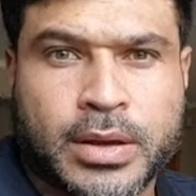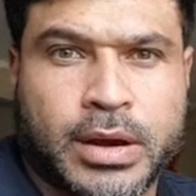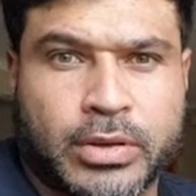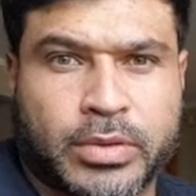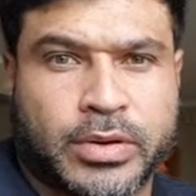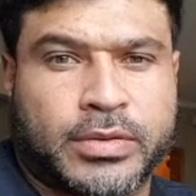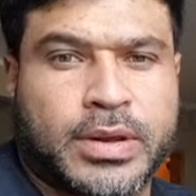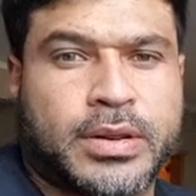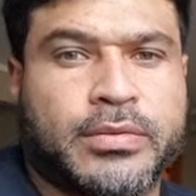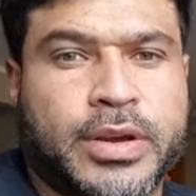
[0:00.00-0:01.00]
you guys would have
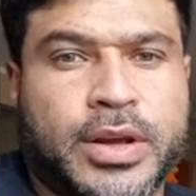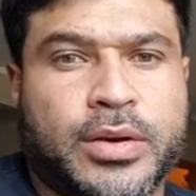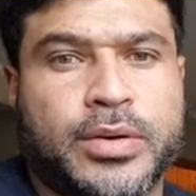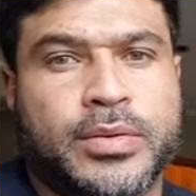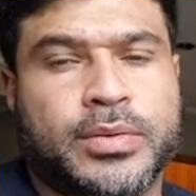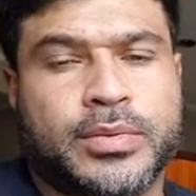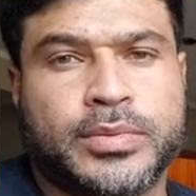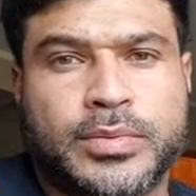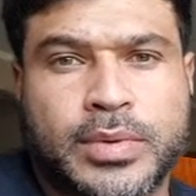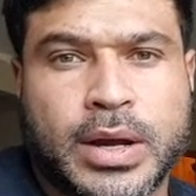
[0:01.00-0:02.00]
seen the video
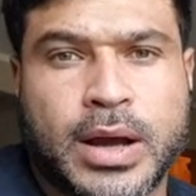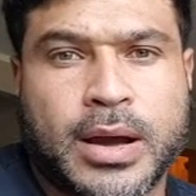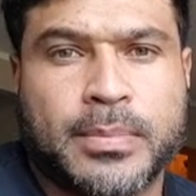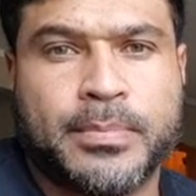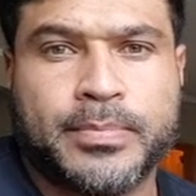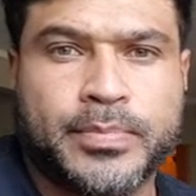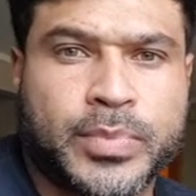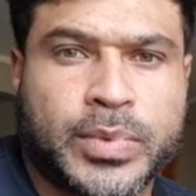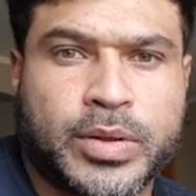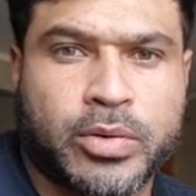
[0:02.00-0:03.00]
that
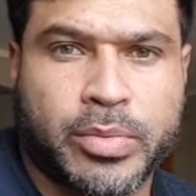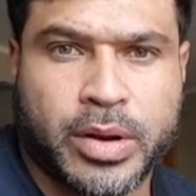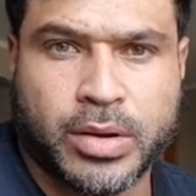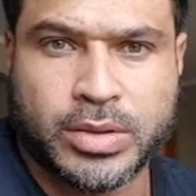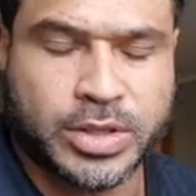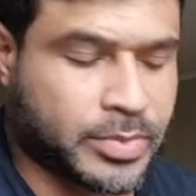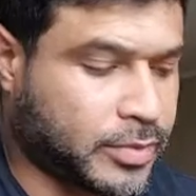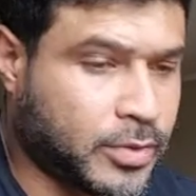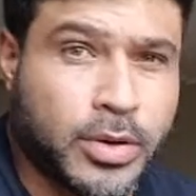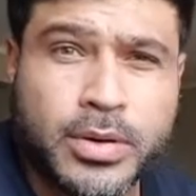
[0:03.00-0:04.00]
would have been on just
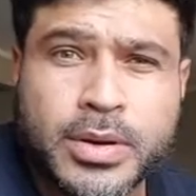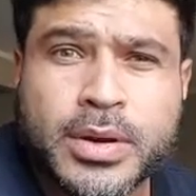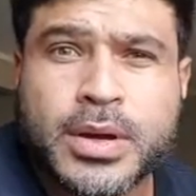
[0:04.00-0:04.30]
before.